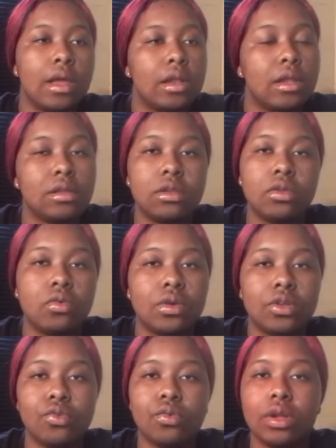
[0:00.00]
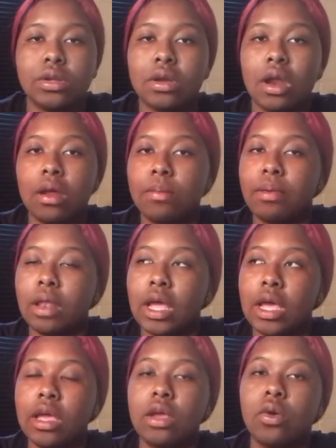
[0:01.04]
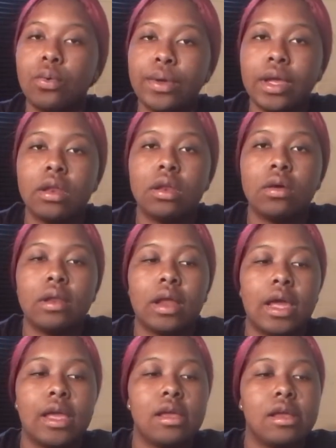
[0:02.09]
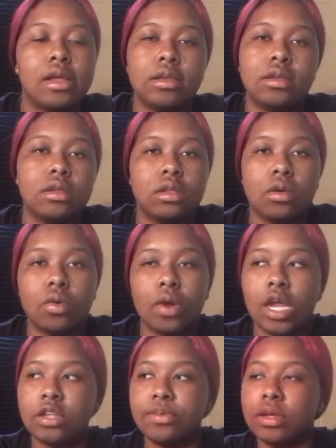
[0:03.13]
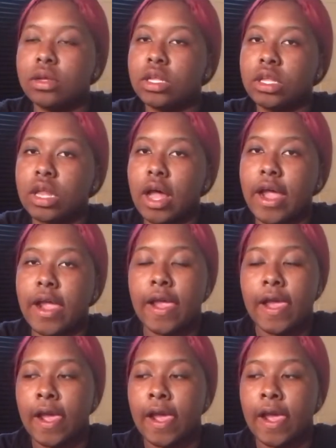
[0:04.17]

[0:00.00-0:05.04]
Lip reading: this dude is really trying to play Queen though. Like, it's just so crazy because it's like,